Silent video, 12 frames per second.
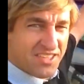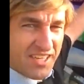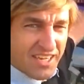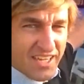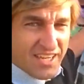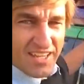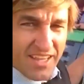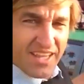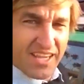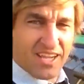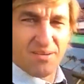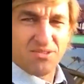in it,
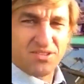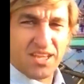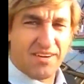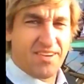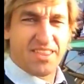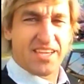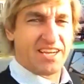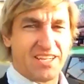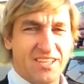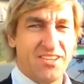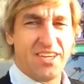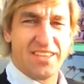comes with everything,
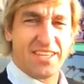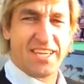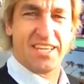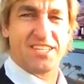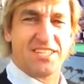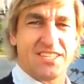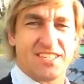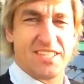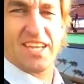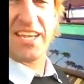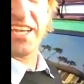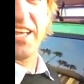including the kitchen
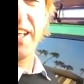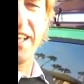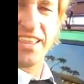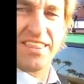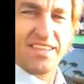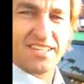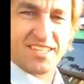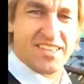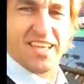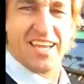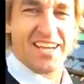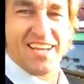sink. This
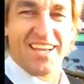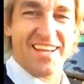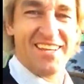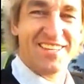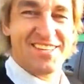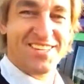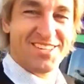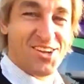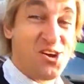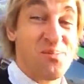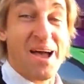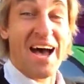thing is
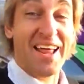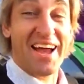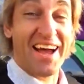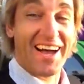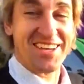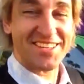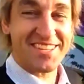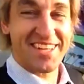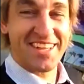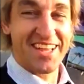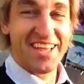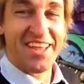so badass.
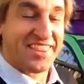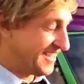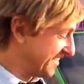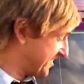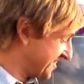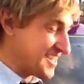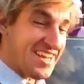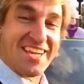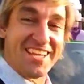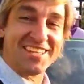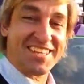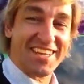This thing
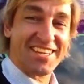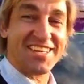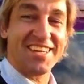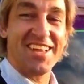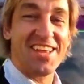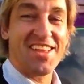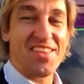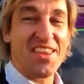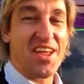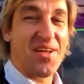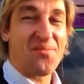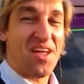is is
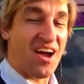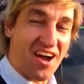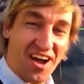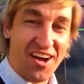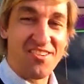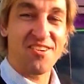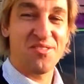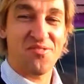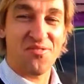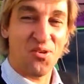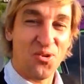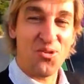a
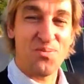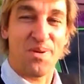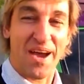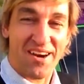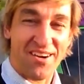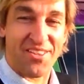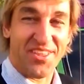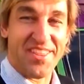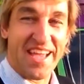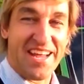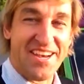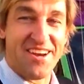hundredfold better than
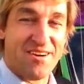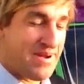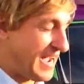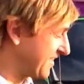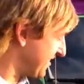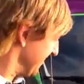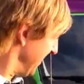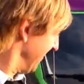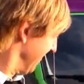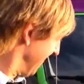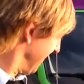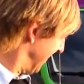that Nomad
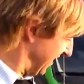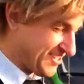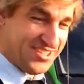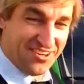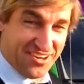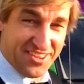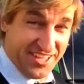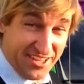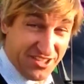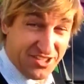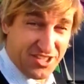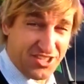trailer I started the
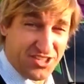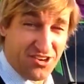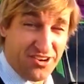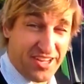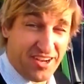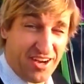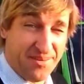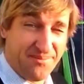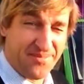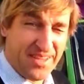Illusion journey on.